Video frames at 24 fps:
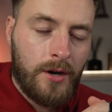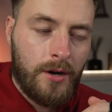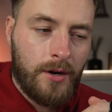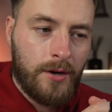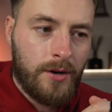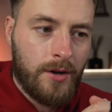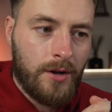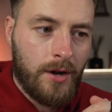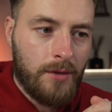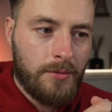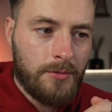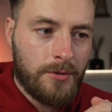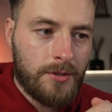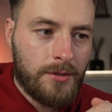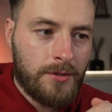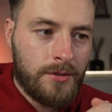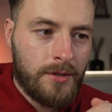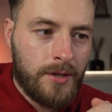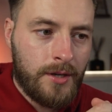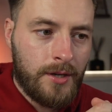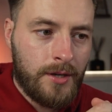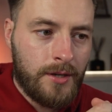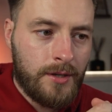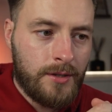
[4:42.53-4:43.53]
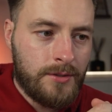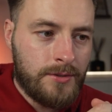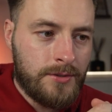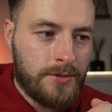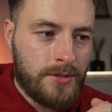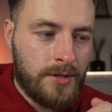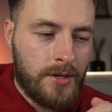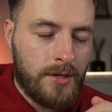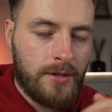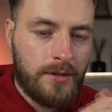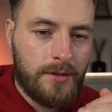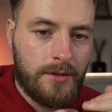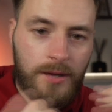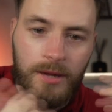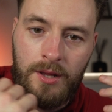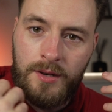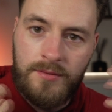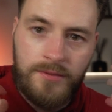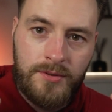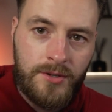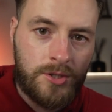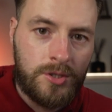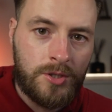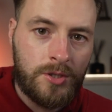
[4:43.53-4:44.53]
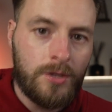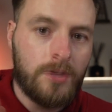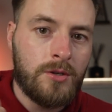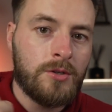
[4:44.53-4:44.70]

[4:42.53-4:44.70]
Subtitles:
uncommon, and envision